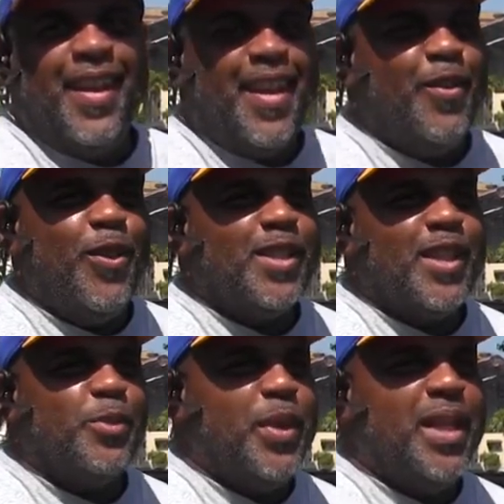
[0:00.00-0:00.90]
It would
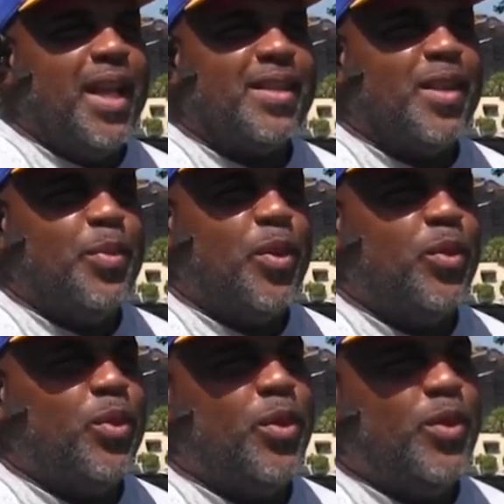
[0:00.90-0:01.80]
just be that simple.
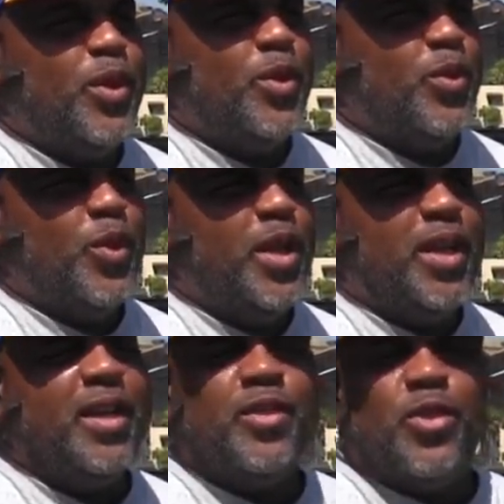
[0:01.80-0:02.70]
We
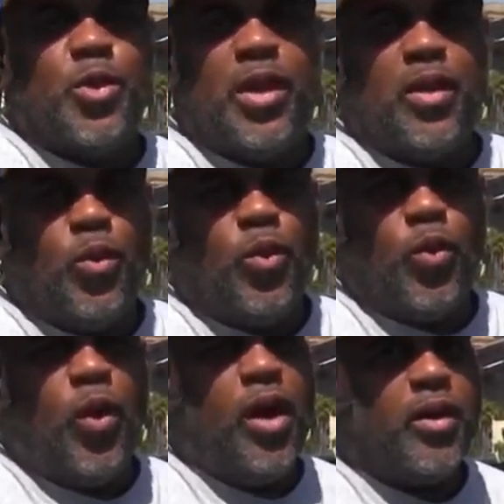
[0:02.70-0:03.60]
couldn't drink
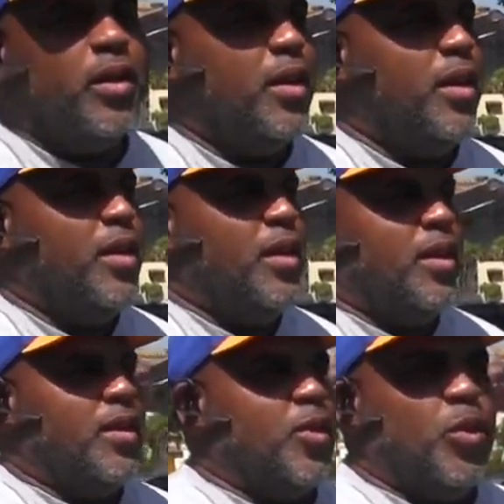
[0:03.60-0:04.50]
water
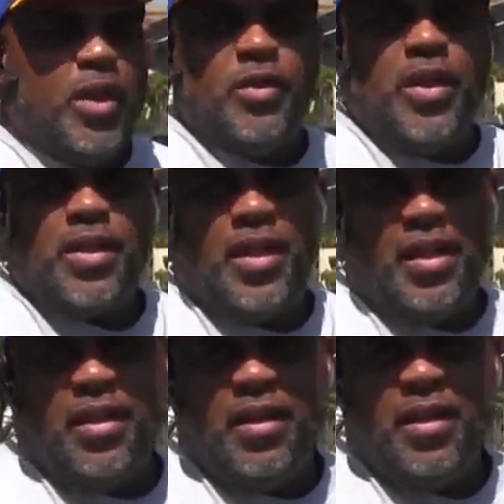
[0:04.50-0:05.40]
because one of us
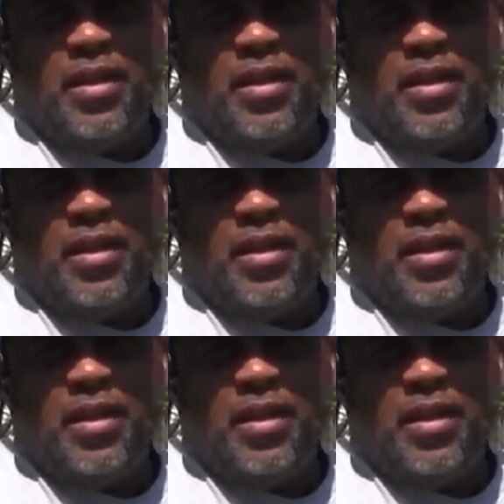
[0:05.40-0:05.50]
couldn't